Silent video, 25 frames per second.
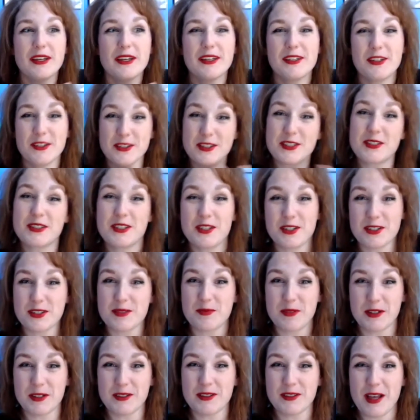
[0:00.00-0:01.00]
your
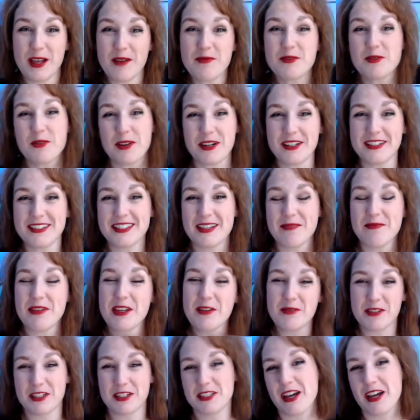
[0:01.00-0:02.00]
spirit loved ones and be
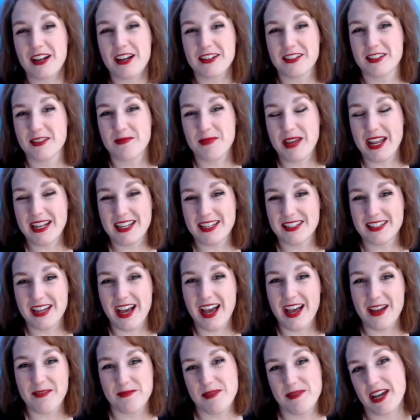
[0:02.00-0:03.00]
able to talk to them anytime,